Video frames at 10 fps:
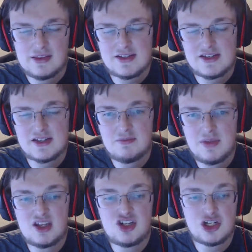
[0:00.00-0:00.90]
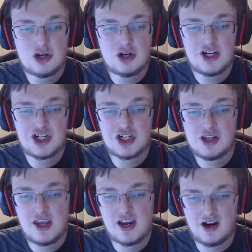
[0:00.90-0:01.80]
This is a mid-generation
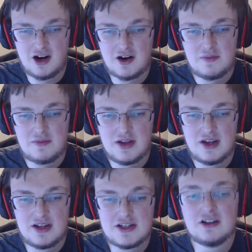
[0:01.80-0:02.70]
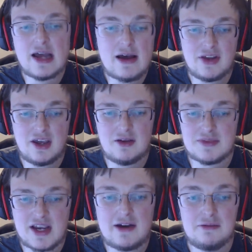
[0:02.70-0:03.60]
kicker until Navi
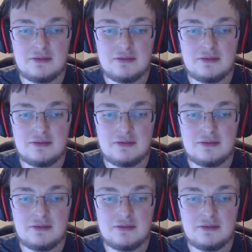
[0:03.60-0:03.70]
comes out.